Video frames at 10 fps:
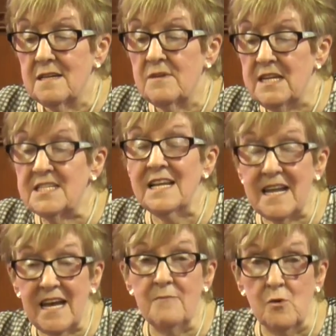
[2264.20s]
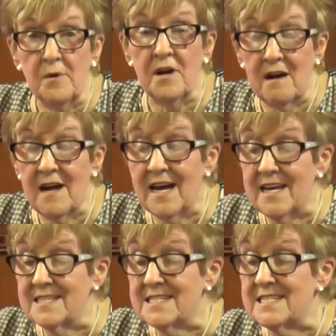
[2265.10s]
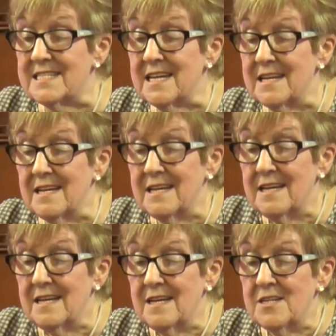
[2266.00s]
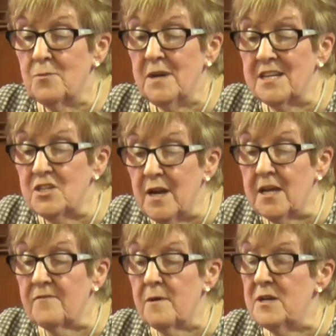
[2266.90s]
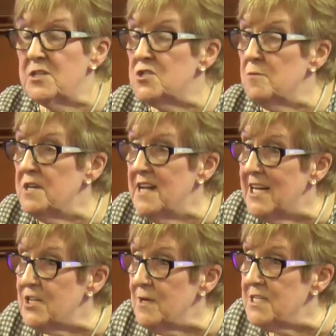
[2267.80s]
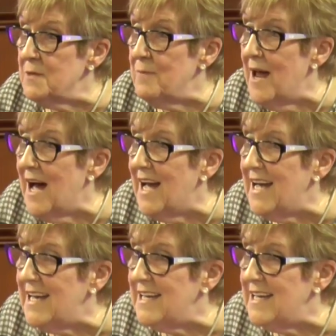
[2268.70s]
We need to let Him open our eyes so we can drink from His supernatural supply.